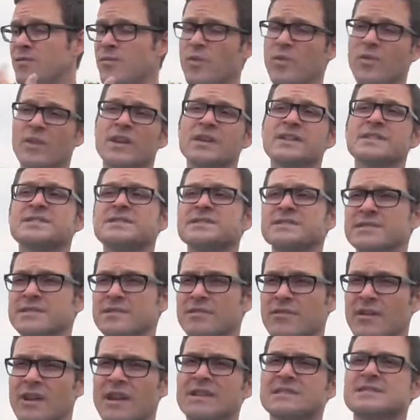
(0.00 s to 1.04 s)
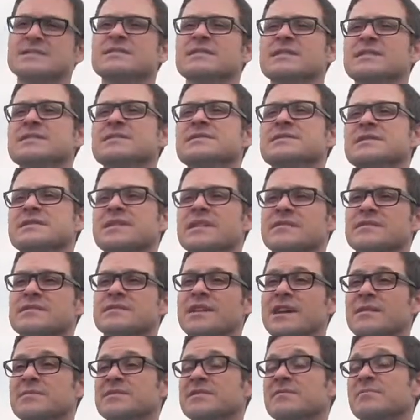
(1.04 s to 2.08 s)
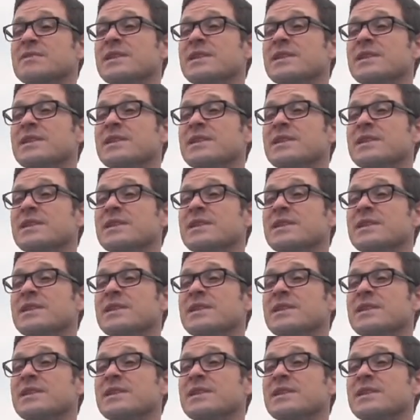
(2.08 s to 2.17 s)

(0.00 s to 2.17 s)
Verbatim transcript: forests and grasslands and other types